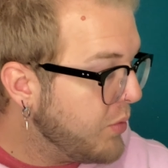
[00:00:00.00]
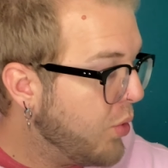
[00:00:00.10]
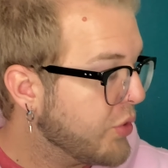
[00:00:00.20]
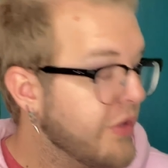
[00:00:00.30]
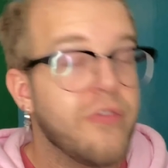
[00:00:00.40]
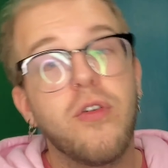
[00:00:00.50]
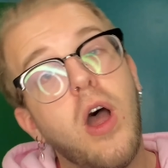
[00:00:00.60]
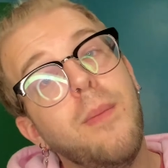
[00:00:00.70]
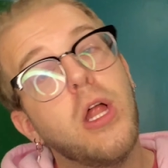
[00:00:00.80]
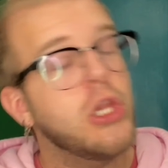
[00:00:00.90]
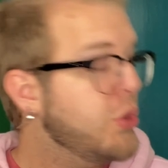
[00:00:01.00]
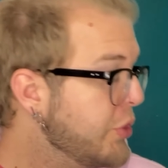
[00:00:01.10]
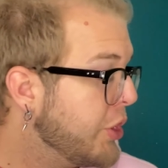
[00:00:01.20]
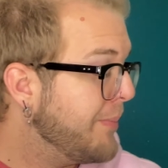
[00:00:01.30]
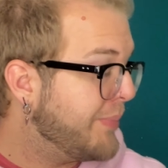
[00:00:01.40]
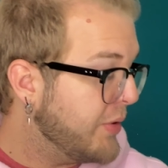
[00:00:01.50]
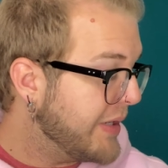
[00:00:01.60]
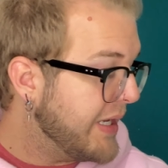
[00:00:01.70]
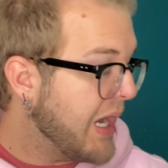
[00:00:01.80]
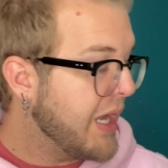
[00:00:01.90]
ordered from Lunar
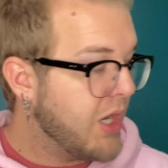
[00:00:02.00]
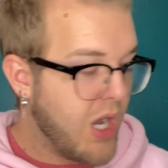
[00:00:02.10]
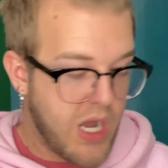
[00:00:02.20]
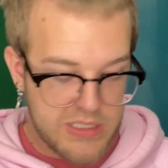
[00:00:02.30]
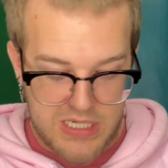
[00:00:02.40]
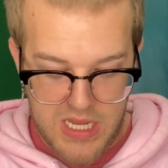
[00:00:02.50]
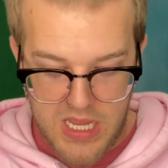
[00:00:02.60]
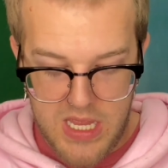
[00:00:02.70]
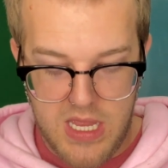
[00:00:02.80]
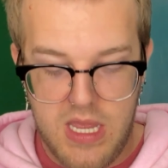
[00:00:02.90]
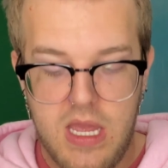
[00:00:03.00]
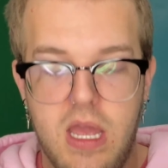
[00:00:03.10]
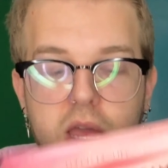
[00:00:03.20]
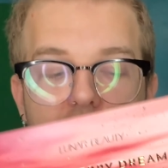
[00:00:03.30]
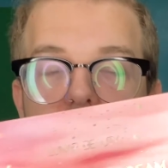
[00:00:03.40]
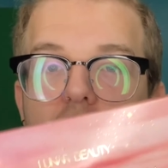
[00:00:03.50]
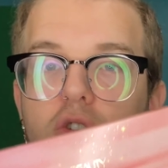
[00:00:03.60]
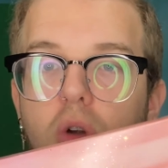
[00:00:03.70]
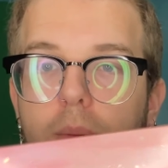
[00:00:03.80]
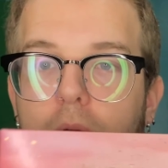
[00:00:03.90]
Beauty, I got the
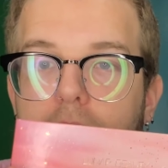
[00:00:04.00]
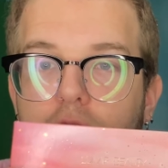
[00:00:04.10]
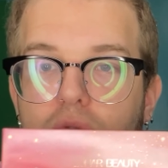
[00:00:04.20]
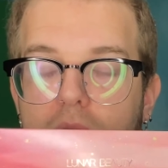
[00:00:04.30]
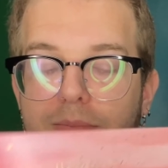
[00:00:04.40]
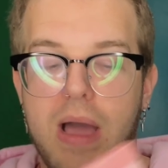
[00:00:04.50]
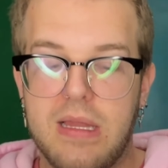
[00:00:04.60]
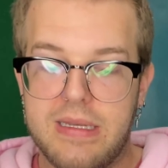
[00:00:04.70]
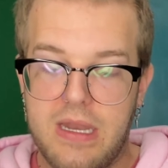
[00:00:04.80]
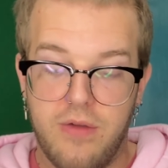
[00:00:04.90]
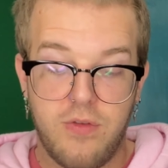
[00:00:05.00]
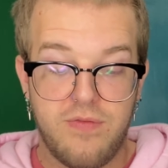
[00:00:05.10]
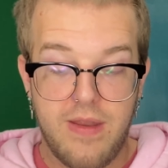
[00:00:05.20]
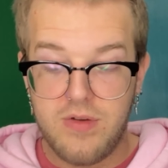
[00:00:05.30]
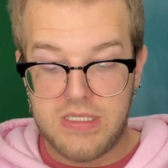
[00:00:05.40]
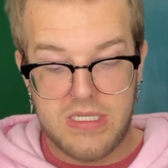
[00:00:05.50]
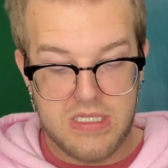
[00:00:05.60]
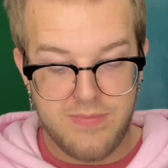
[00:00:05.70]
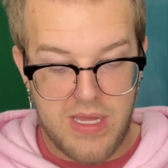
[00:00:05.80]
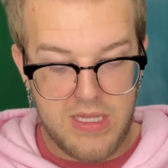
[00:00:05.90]
Strawberry Dream palette. Now if you've never seen
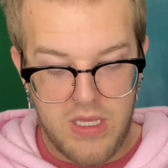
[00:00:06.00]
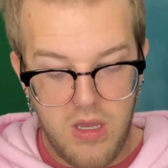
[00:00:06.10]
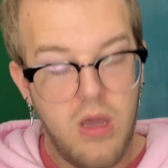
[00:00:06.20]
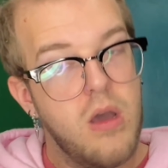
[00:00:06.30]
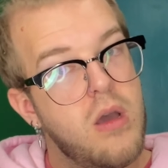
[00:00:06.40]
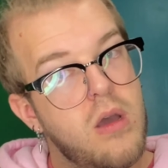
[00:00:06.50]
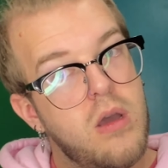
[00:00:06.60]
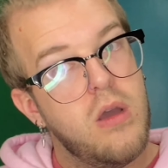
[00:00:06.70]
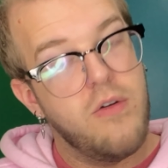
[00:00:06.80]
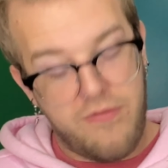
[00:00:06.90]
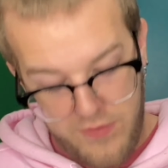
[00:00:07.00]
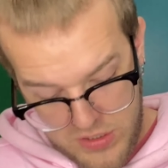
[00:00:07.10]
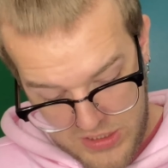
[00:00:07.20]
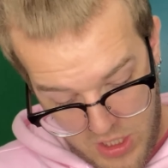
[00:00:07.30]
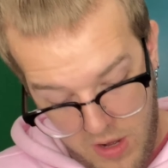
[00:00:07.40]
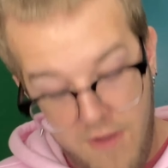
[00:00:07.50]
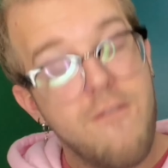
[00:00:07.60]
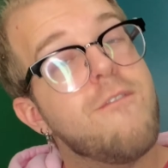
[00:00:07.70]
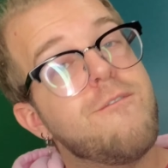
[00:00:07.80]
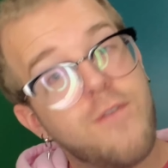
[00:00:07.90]
this palette, first
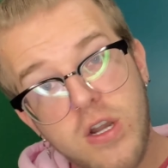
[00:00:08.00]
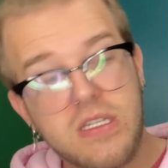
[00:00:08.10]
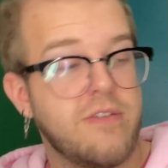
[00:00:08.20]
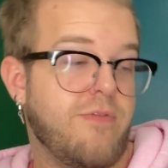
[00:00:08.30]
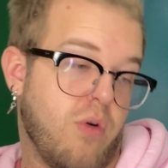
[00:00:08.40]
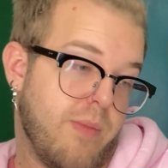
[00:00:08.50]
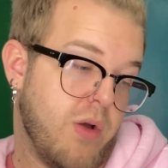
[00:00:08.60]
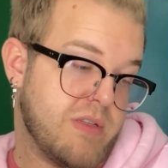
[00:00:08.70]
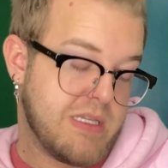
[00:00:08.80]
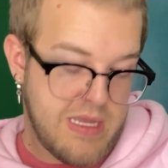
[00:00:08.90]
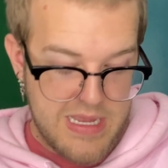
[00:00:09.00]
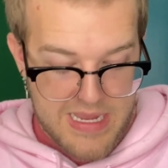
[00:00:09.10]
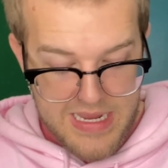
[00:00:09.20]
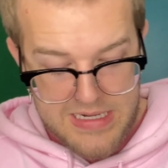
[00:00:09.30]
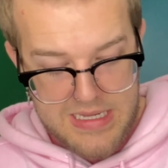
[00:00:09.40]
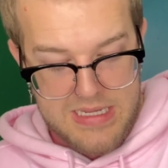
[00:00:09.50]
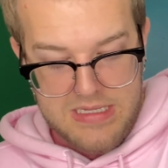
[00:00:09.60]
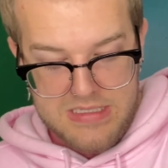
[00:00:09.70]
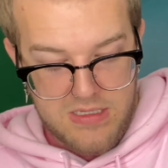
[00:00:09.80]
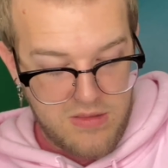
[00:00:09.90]
and foremost, it
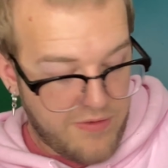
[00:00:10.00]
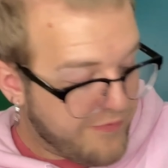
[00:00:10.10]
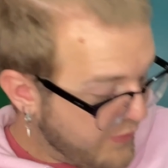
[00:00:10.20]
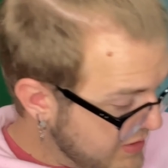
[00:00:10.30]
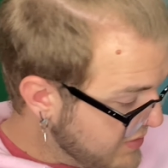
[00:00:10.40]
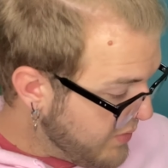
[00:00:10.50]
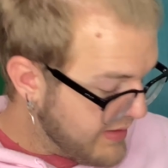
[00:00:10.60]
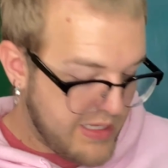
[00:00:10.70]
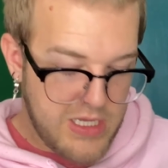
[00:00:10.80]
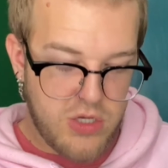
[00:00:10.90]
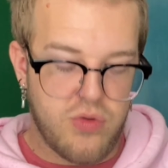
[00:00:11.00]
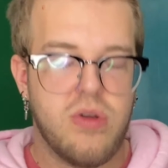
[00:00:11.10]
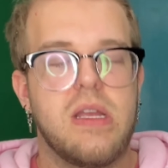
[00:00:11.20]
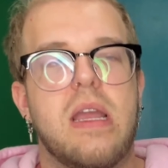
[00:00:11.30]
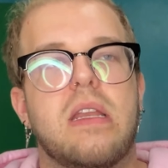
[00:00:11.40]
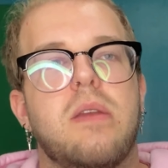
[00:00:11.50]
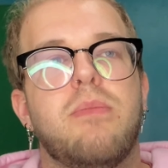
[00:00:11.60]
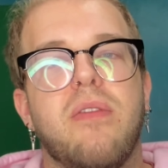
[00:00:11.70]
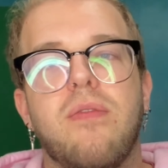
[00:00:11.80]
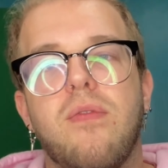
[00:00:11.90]
is the first one that he created
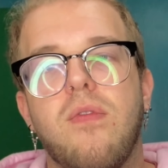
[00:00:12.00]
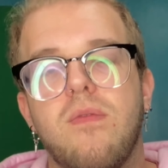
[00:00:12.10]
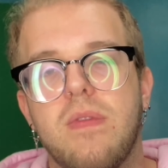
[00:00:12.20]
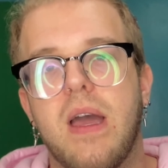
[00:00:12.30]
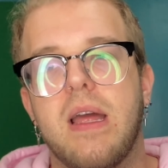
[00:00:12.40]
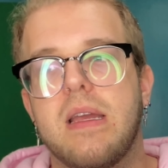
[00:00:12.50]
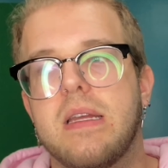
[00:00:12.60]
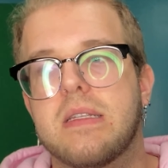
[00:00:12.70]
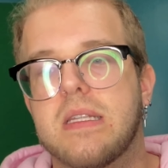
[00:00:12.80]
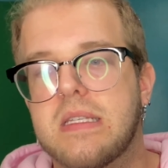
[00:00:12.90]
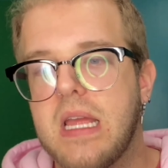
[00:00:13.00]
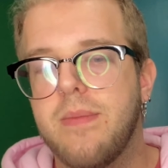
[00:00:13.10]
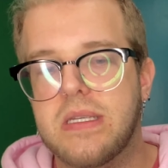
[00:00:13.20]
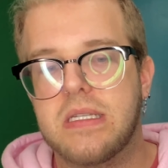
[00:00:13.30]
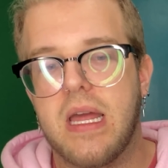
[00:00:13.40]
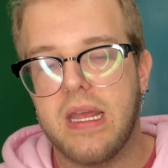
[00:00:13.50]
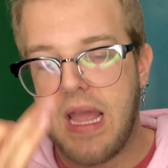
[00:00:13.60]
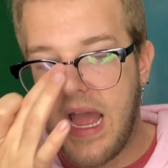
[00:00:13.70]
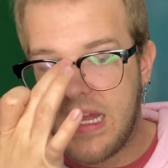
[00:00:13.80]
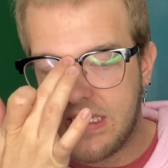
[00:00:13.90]
before that is the same aesthetic
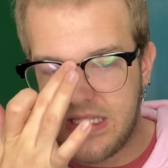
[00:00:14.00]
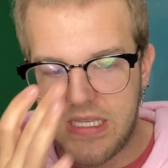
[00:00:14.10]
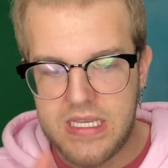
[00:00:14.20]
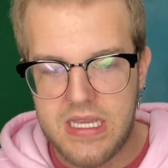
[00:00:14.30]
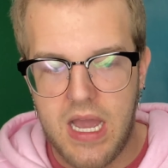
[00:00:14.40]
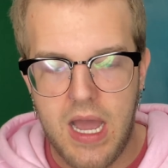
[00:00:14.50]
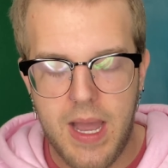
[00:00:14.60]
as the